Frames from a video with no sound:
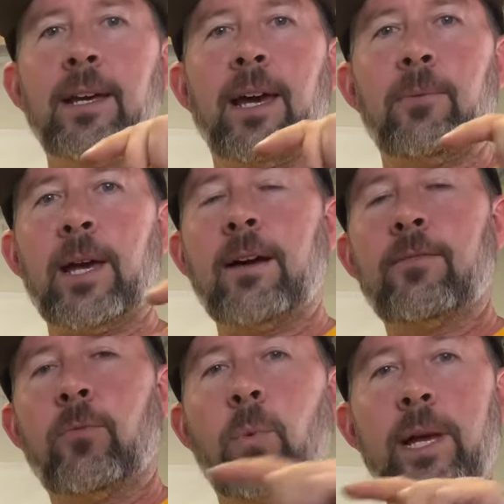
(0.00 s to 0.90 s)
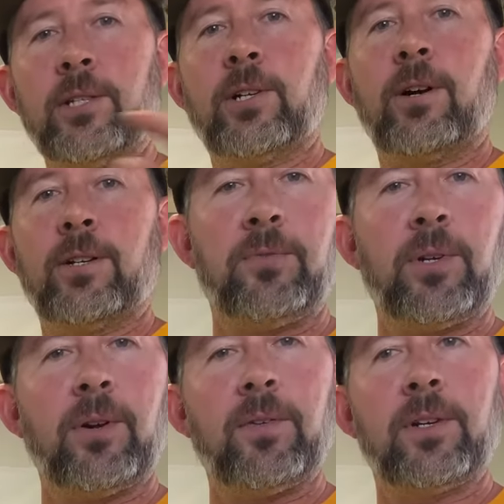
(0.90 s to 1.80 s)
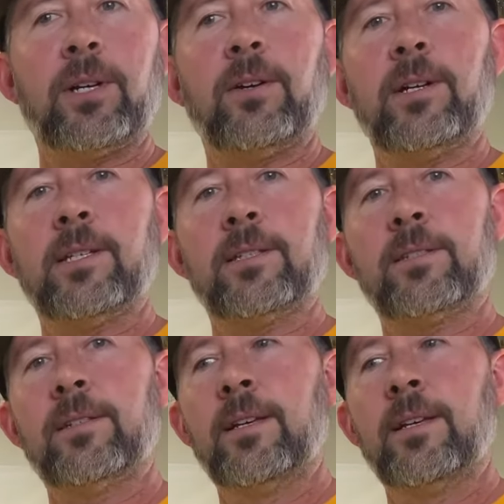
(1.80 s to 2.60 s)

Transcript: and we have weight charts. If you're curious,